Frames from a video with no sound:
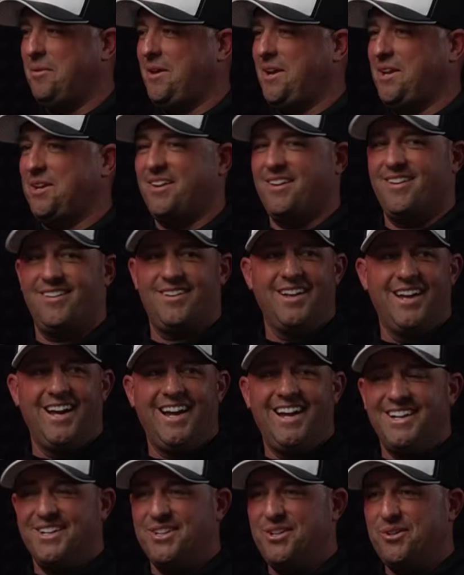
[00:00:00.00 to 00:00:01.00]
I'm like,
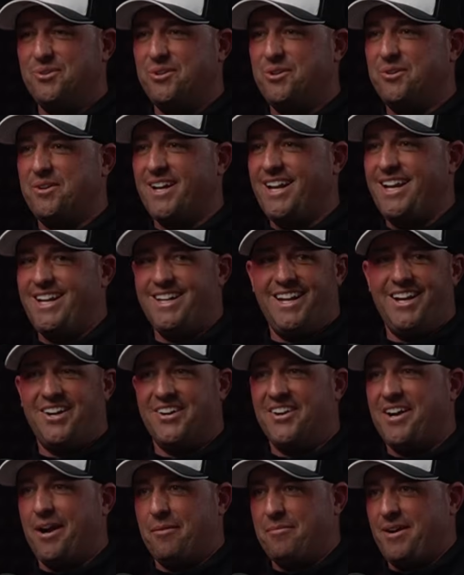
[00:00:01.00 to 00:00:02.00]
dude, you can eat
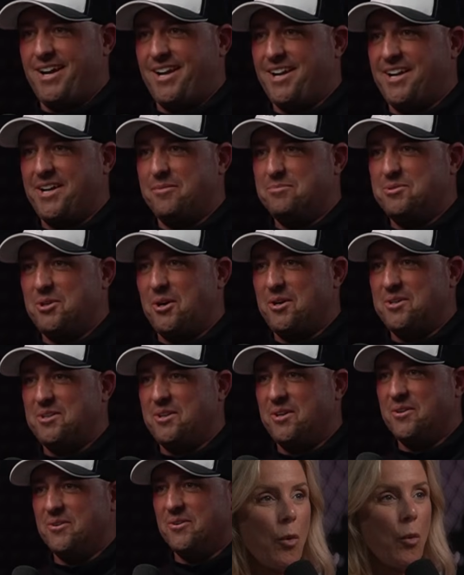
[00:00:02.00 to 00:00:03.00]
dinner. I'm not going to come
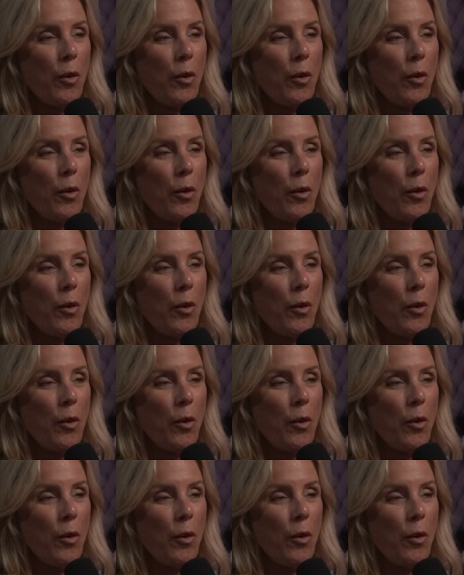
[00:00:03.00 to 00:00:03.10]
talk to you.